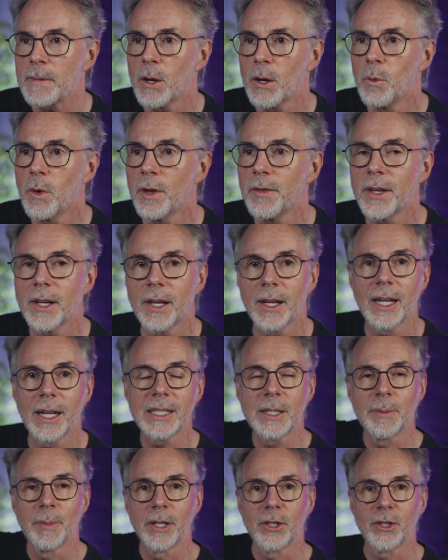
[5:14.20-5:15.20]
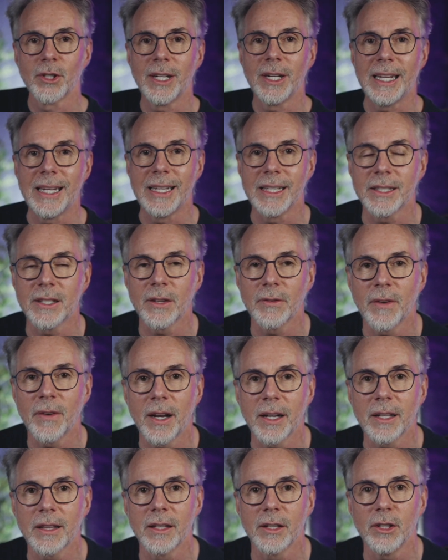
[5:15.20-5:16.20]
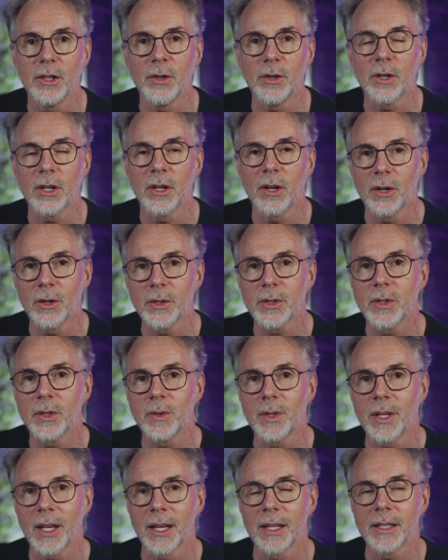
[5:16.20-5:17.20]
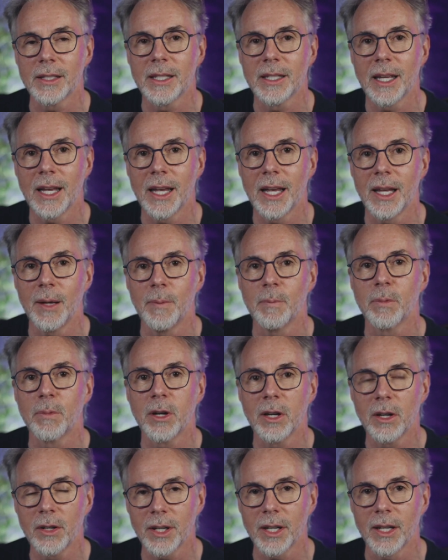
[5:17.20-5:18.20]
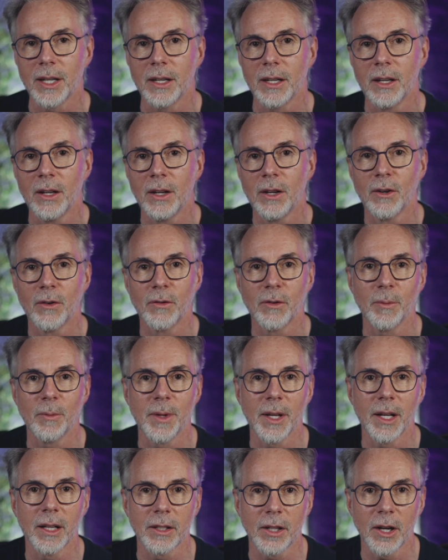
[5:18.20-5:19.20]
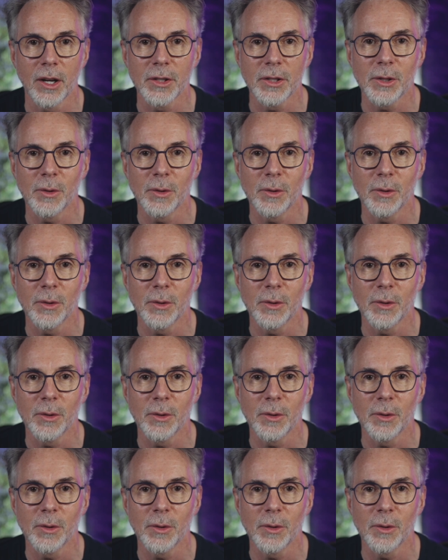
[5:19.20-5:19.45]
And one thing I'd like to mention is the fact that you can also get a plugin from the Elgato